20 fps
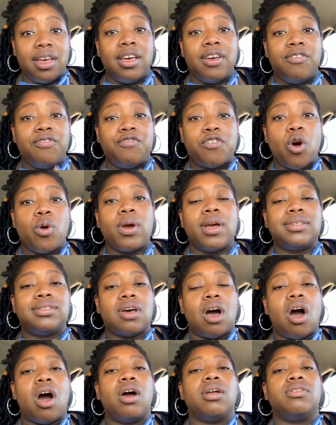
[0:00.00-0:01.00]
Focus
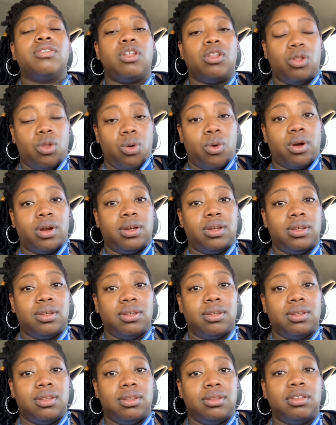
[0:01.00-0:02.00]
on the Lord.
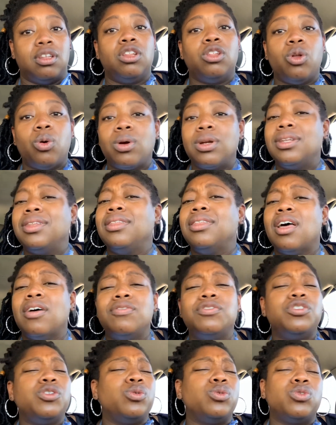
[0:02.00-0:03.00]
The Lord
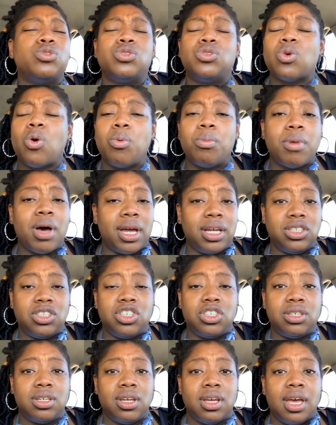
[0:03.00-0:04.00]
loves you so
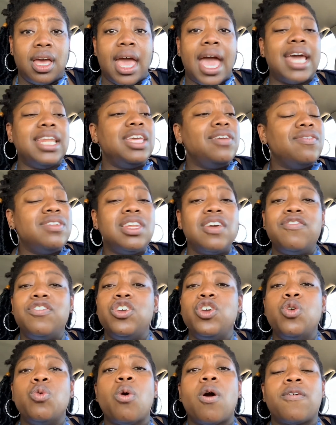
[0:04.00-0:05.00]
much. And even if
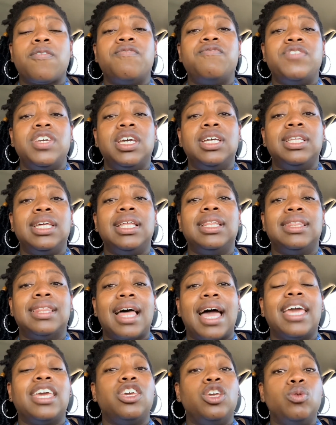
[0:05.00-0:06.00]
you are feeling
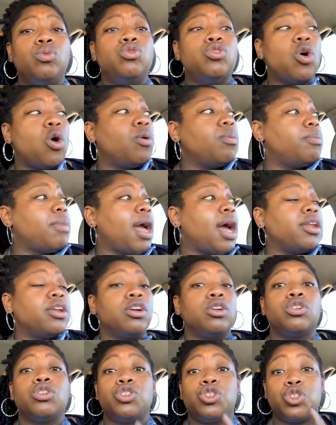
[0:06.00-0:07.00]
like you don't
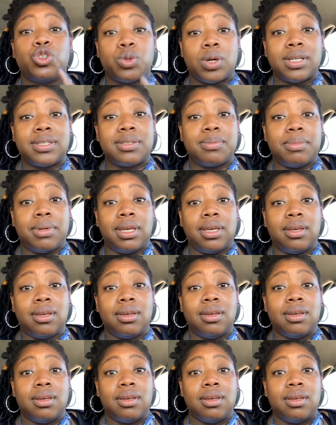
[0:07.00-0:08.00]
matter, trust me,
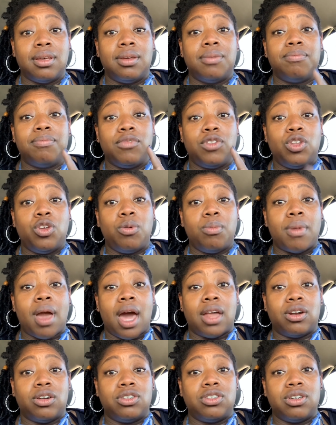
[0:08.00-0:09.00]
you
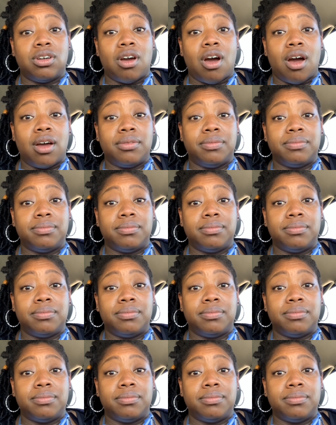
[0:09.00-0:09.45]
matter to God.